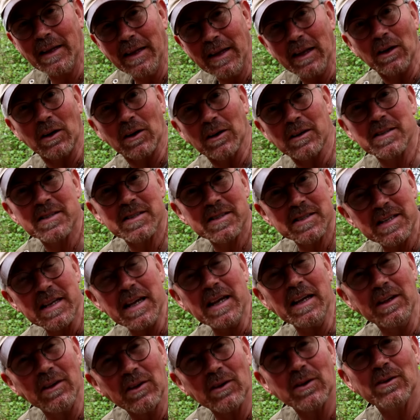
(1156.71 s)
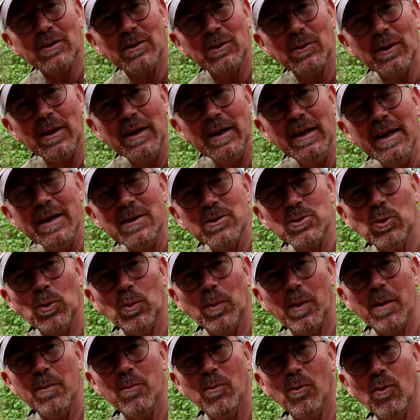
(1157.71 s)
and then I could sit and I could do a little
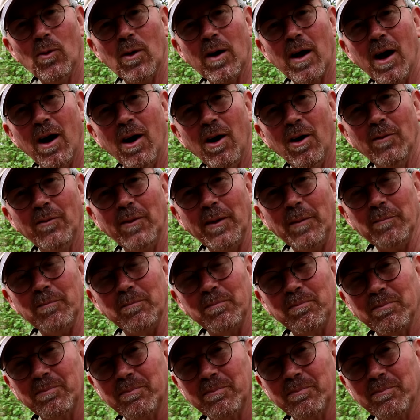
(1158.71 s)
bit more carving.